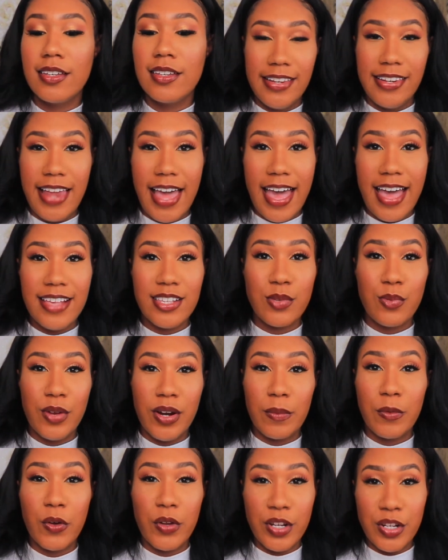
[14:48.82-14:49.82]
Last, what
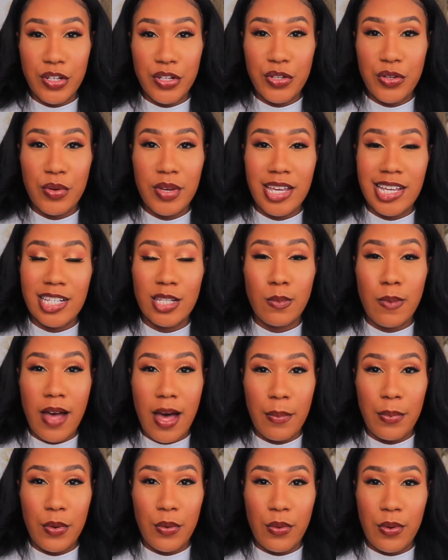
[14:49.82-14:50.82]
I'm going to do is
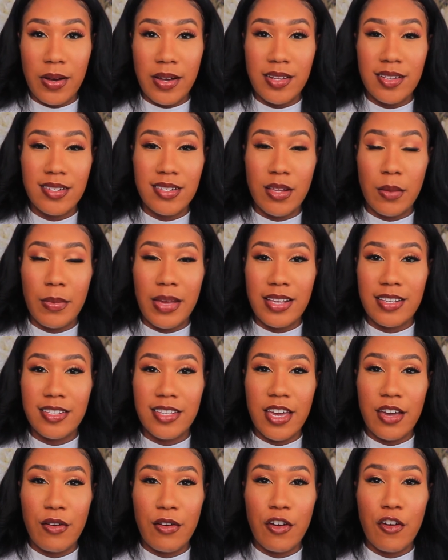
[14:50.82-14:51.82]
pop on some
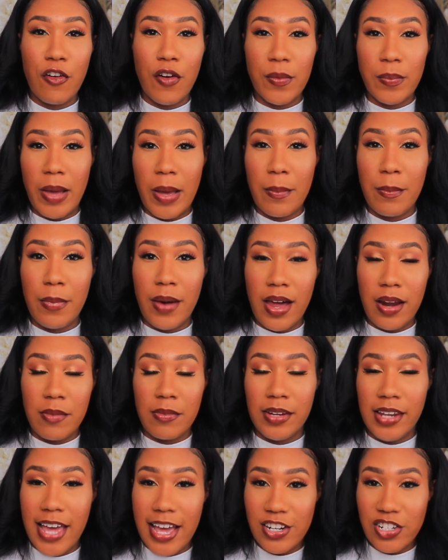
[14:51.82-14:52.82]
mascara on my
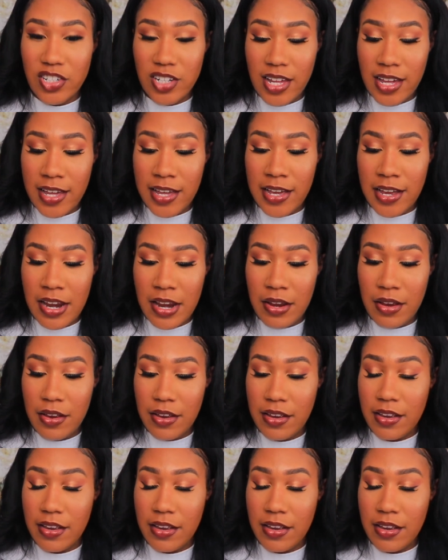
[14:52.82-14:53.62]
bottom lash line,